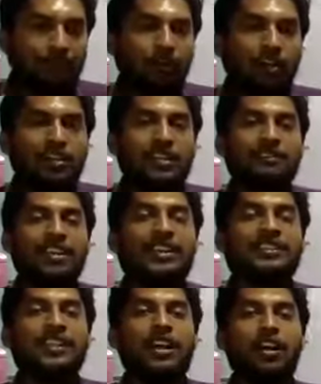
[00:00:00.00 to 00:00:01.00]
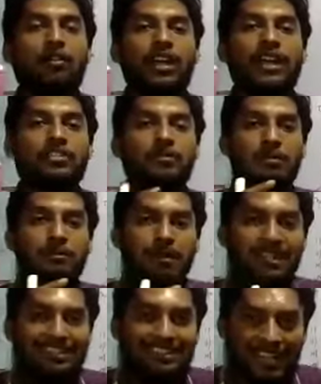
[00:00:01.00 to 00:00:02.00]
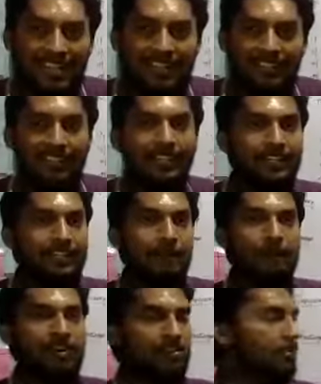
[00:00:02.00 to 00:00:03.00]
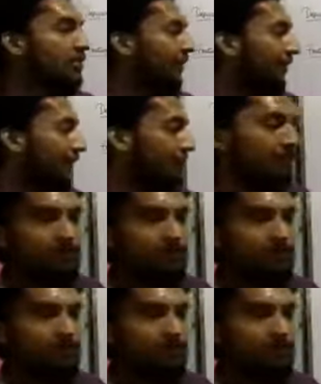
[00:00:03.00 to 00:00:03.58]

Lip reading: what are the various account has to be maintained in a partnership firm.